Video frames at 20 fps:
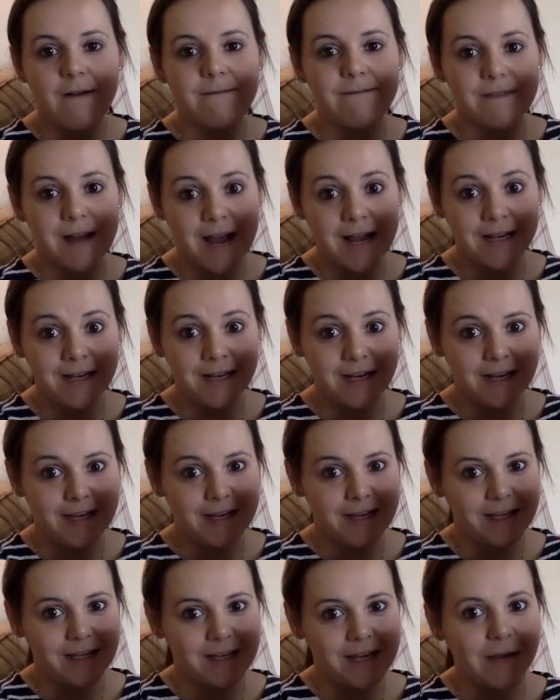
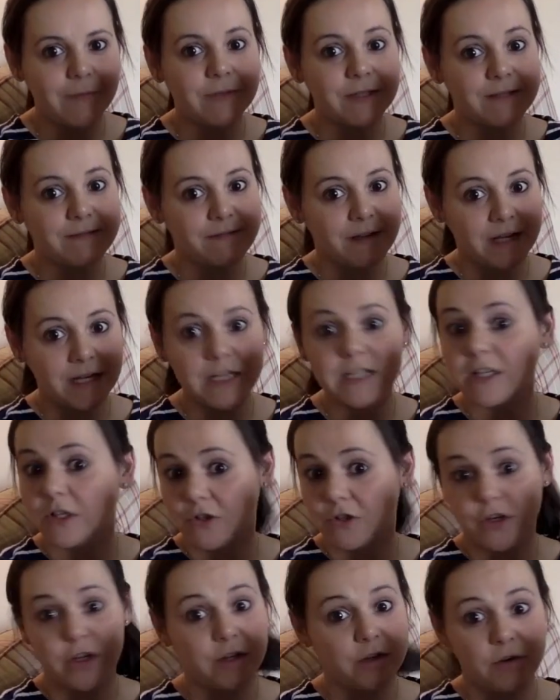Finally, it was finished. It
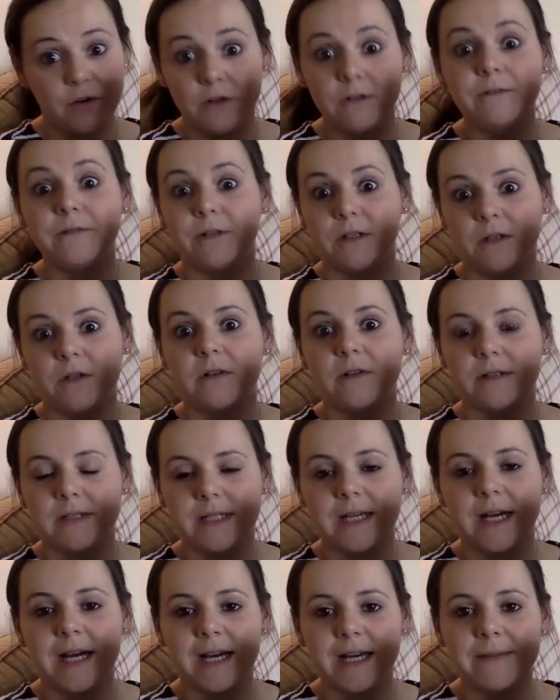took an awful long
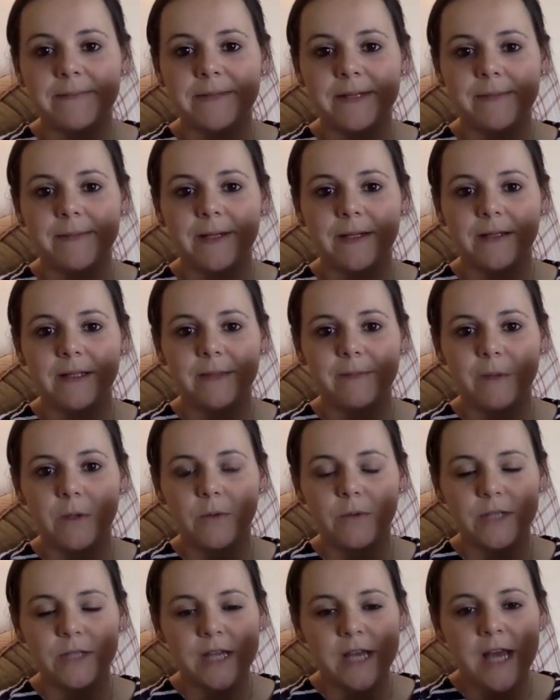time to build the
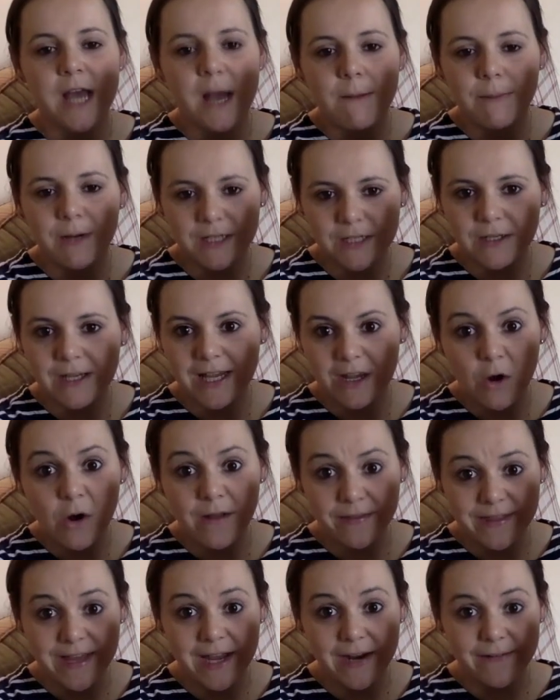boat, but he
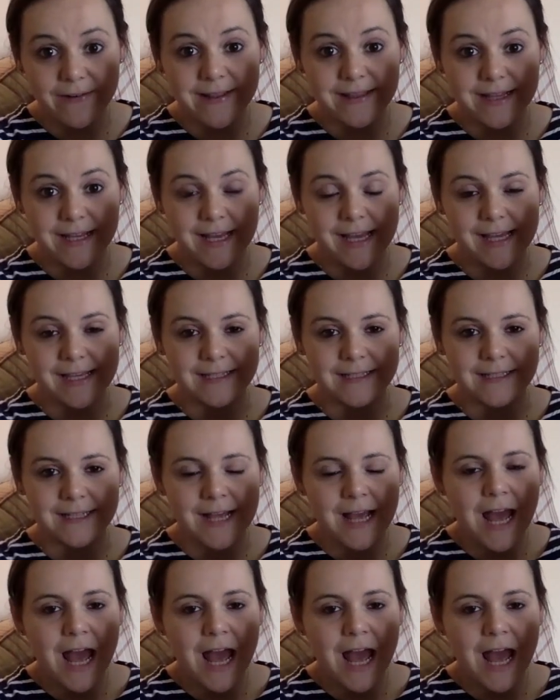got there in the end.